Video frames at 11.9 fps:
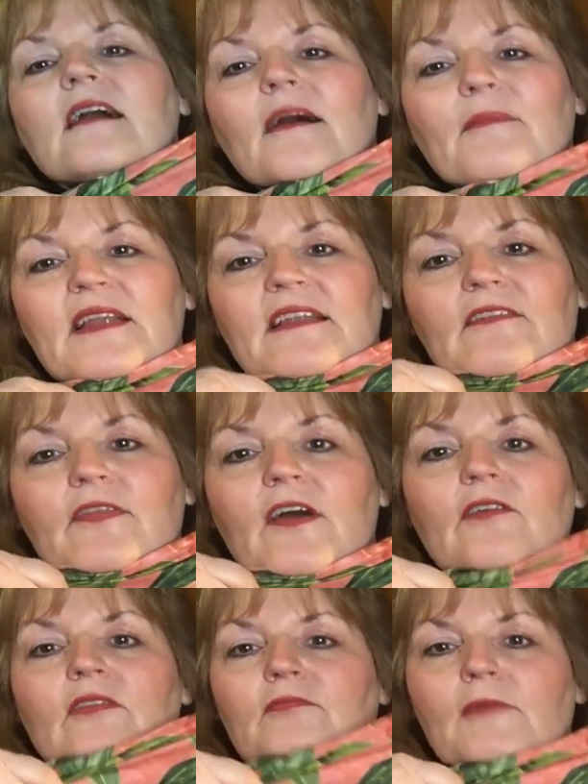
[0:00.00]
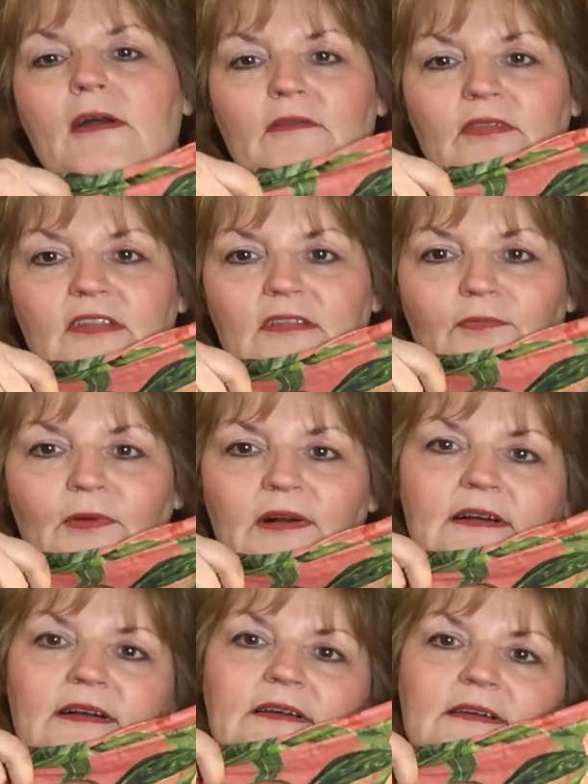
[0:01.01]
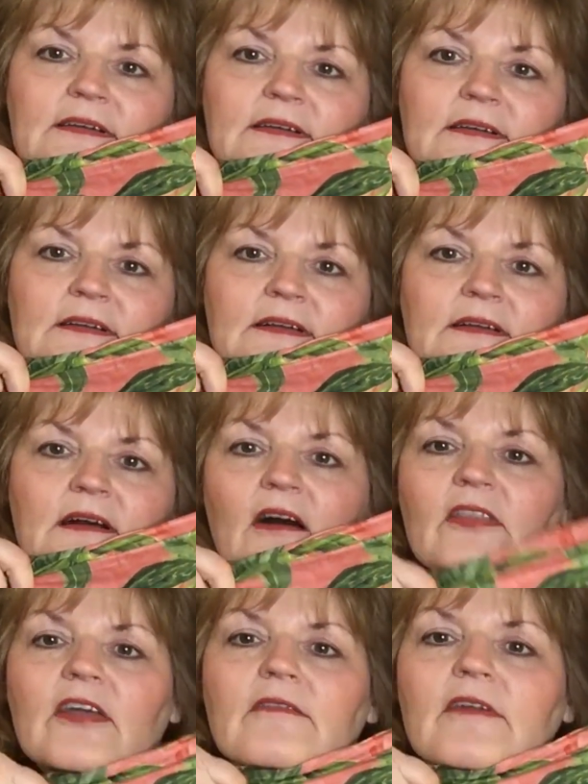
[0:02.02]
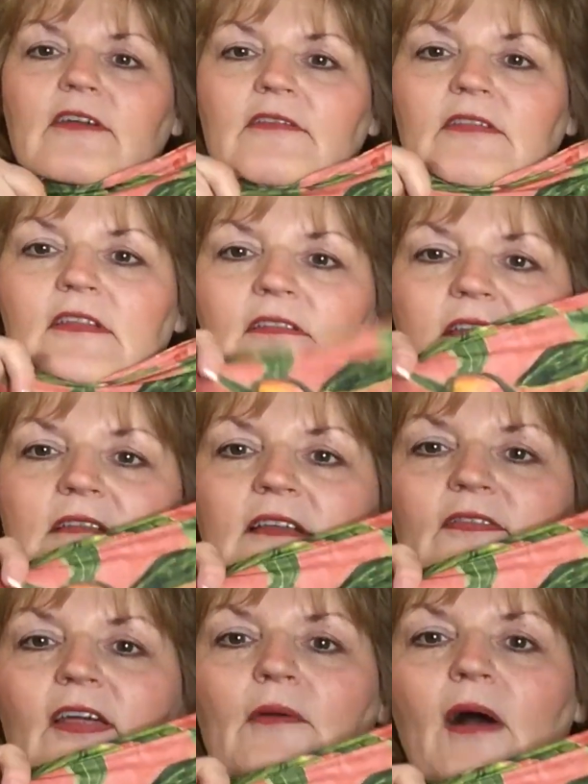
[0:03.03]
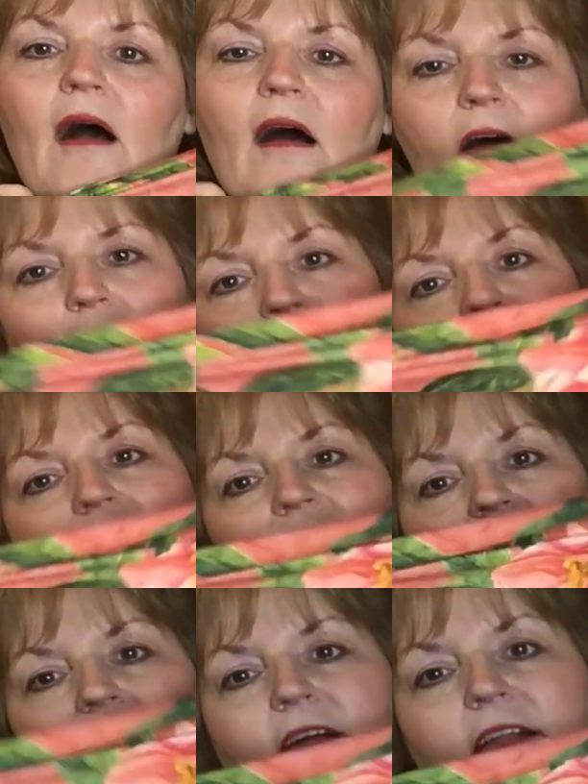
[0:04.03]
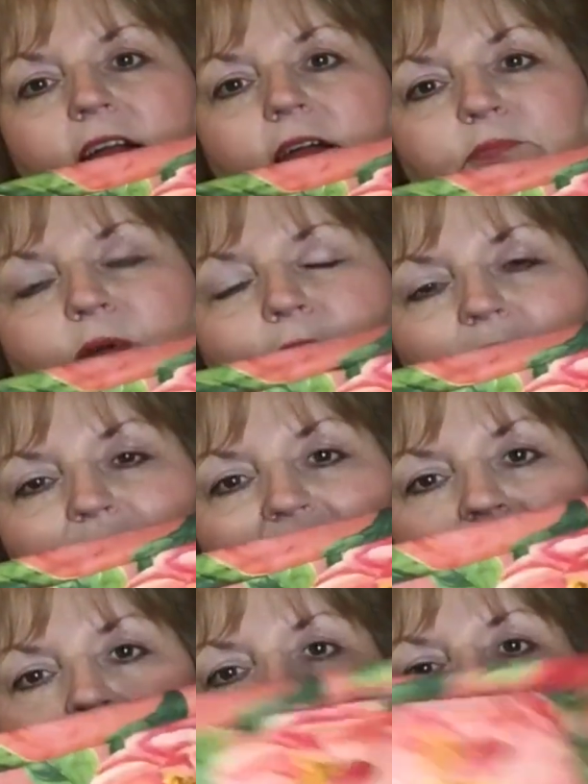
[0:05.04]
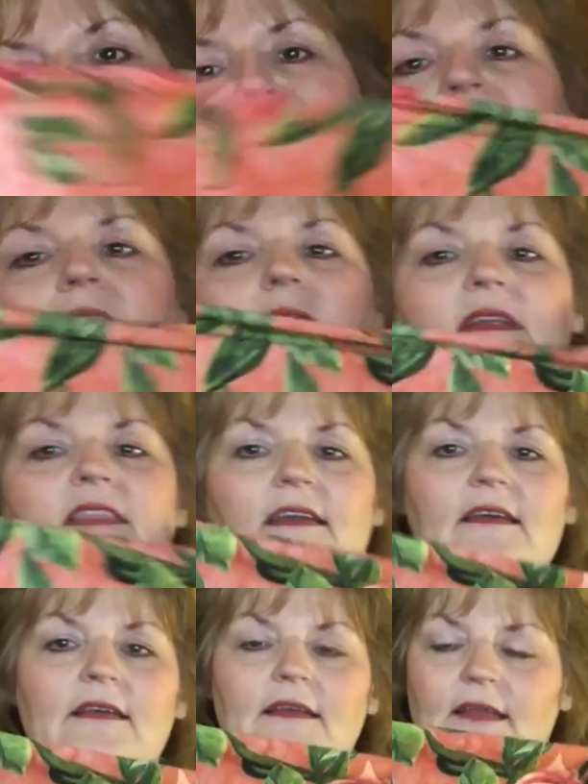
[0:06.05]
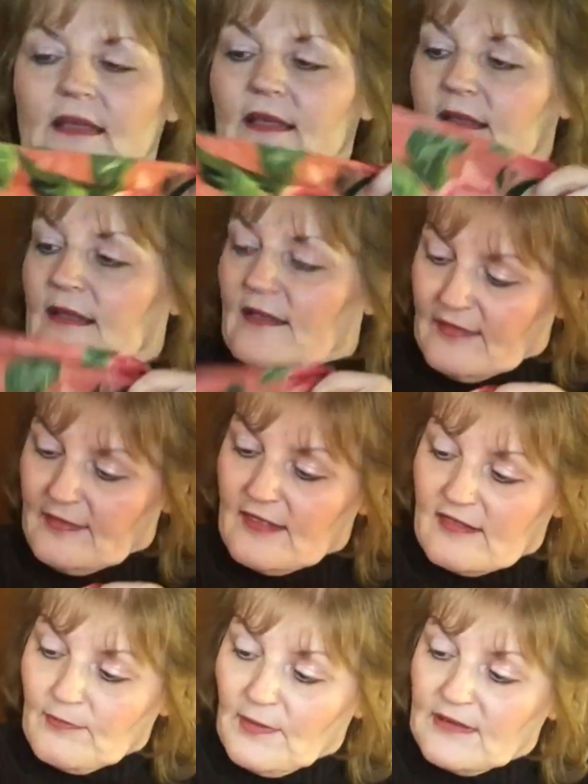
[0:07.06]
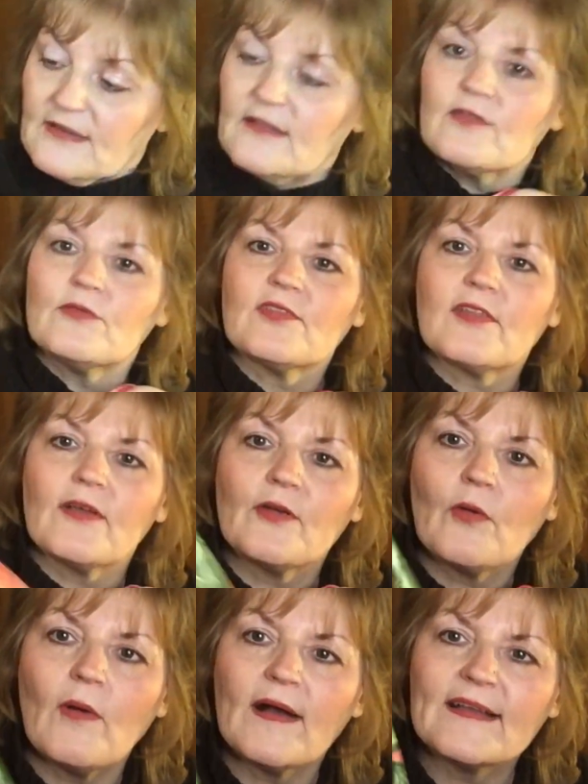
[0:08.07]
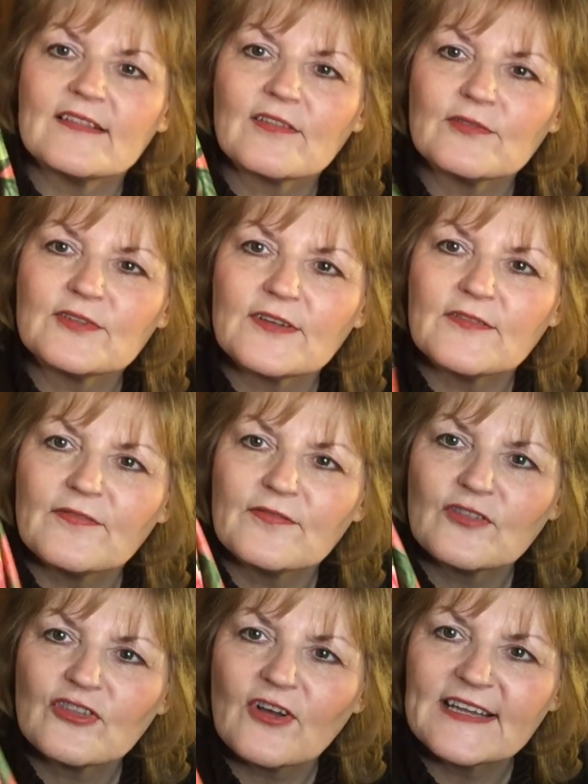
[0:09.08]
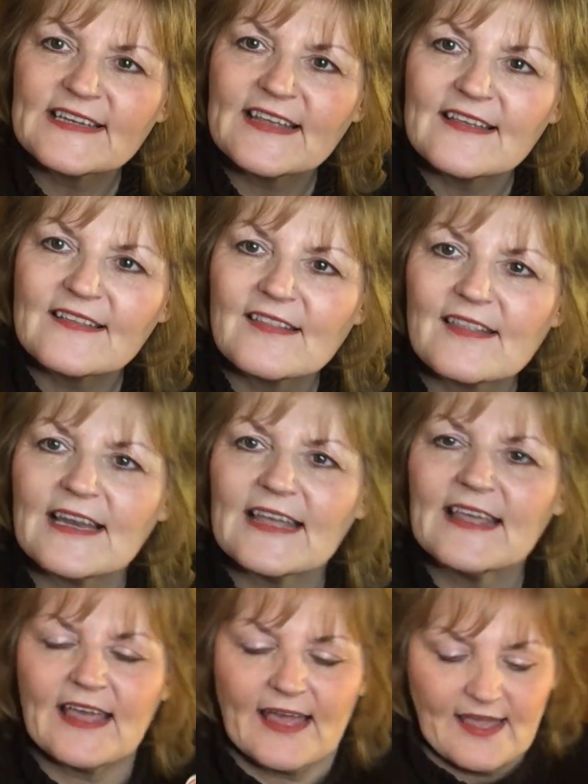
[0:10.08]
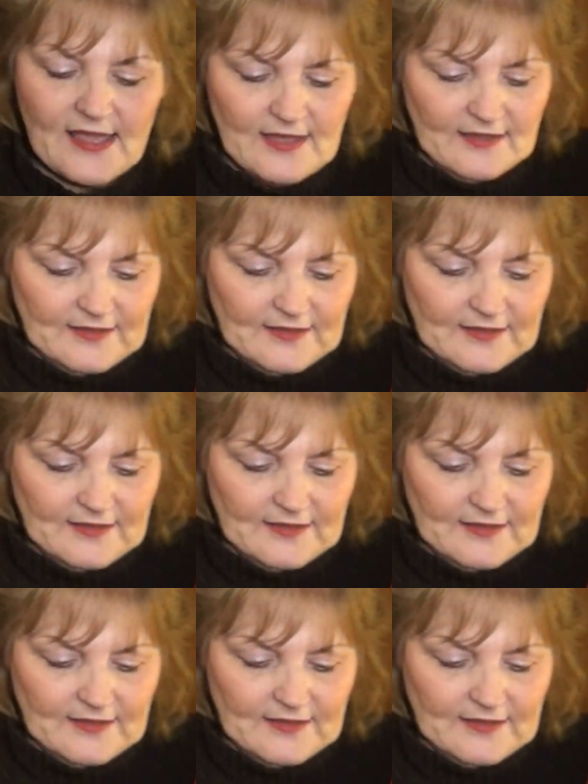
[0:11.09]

I mean, if those roses were, are they roses? If they were half the size, I'd probably be a lot happier with it. This one is also quite sort of shiny and slinky.